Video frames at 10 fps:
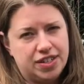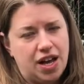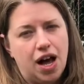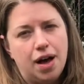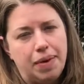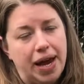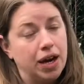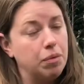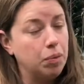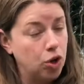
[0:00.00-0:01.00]

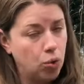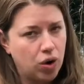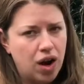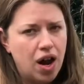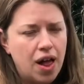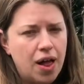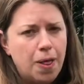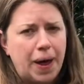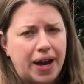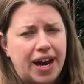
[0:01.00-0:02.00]
animal manure,
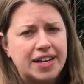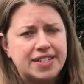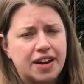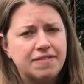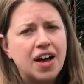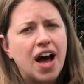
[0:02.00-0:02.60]
that kind of stuff.